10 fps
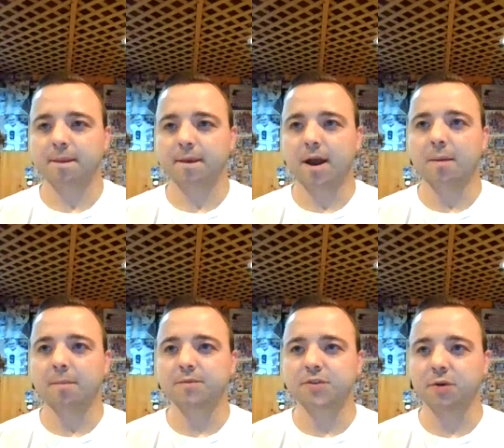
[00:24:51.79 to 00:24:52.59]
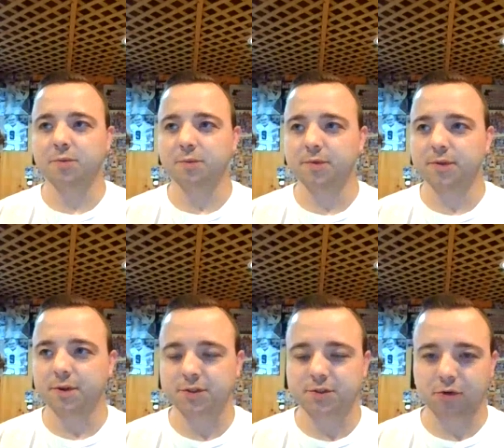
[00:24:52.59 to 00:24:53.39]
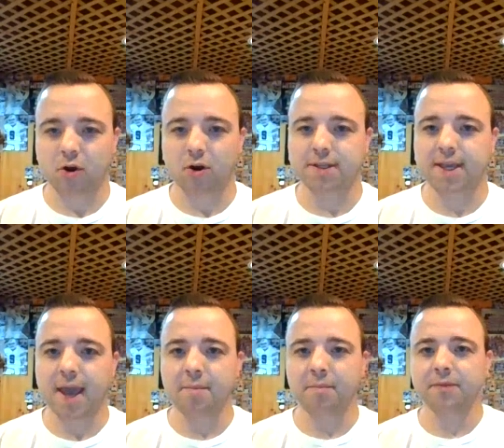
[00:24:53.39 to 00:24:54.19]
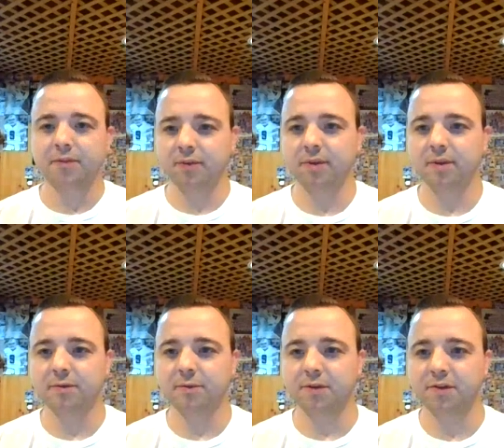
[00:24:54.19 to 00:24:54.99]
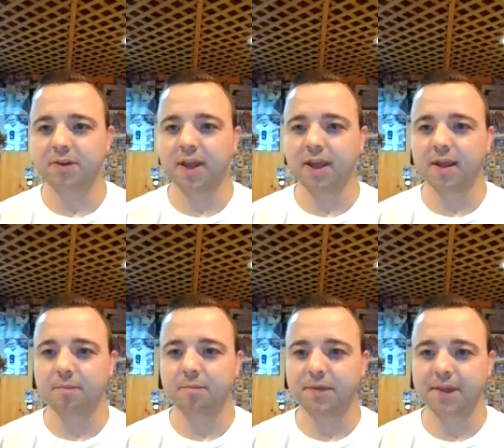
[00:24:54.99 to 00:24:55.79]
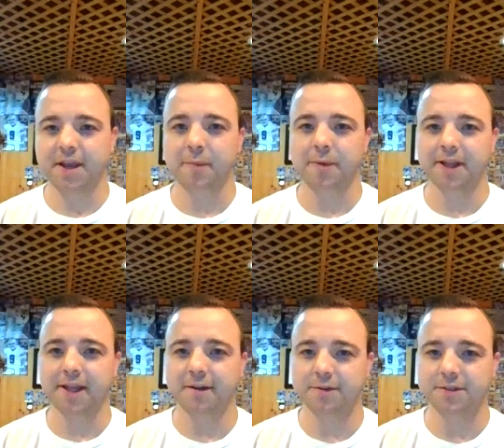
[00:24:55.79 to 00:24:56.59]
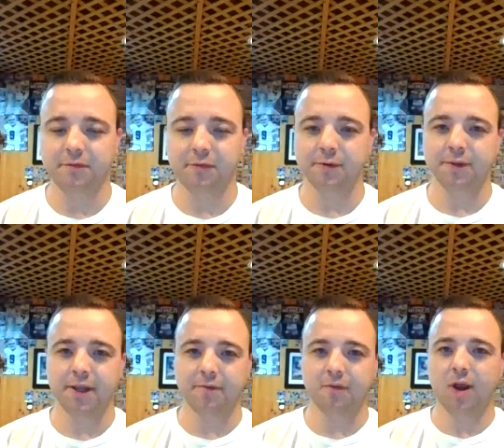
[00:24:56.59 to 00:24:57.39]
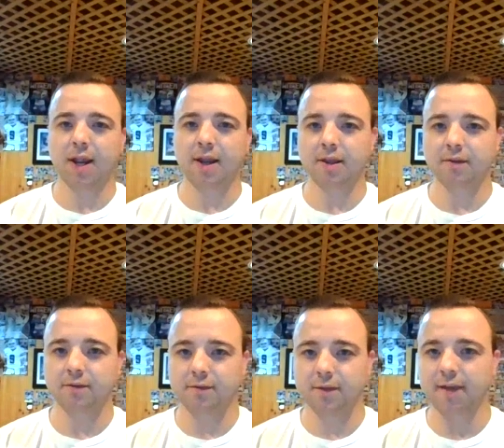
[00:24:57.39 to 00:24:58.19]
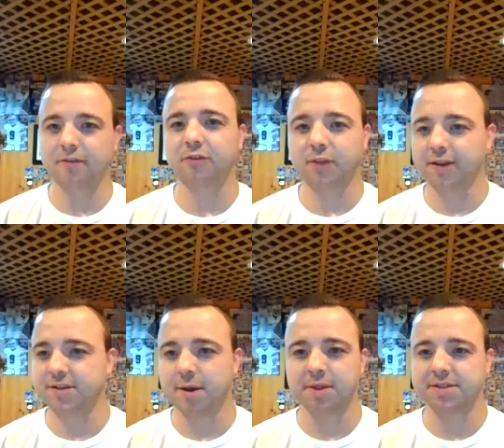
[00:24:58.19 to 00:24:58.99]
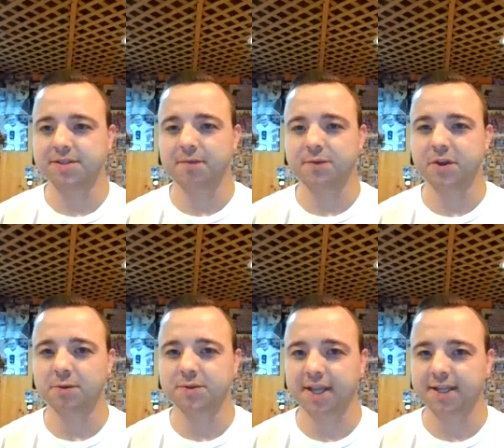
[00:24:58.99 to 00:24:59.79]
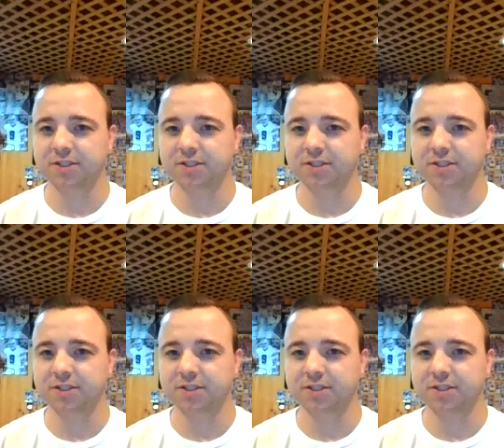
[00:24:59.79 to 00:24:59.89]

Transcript: Um, so they're they're called chems is what they're taking, but they come in like different like varieties. As you like some of the stuff you saw, he was like